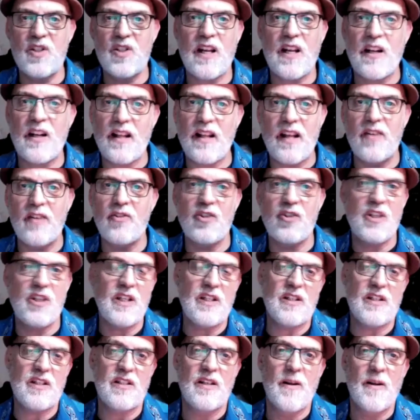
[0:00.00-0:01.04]

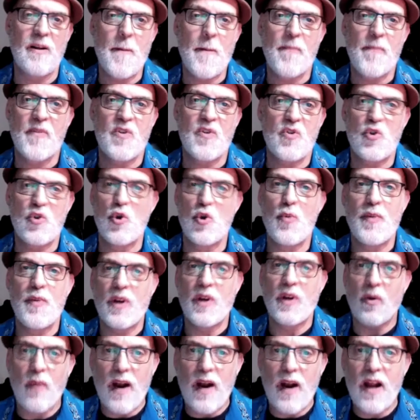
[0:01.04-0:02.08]
energies zooming
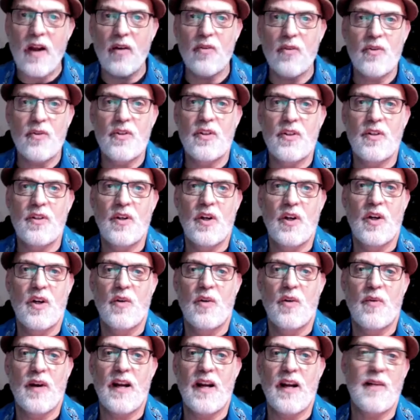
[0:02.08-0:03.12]
around,
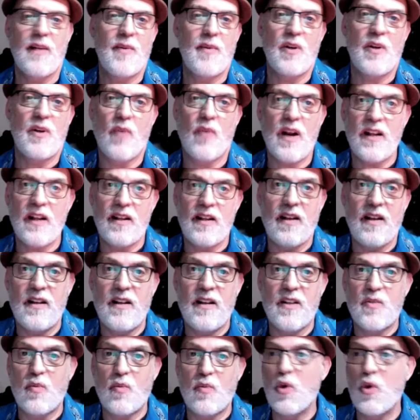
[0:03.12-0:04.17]
right? I mean, right in
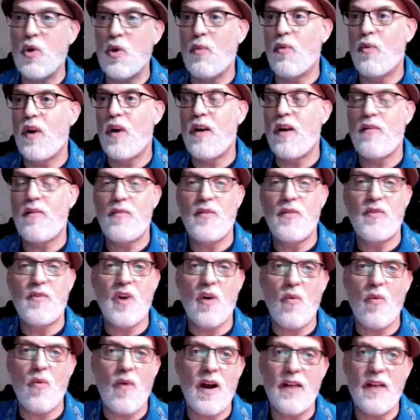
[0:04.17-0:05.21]
this room, right? We've got
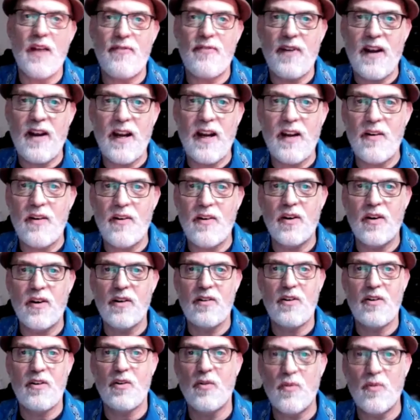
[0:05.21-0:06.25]
Wi-Fi and
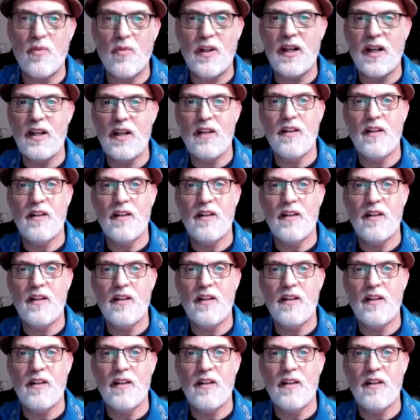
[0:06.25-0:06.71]
we're getting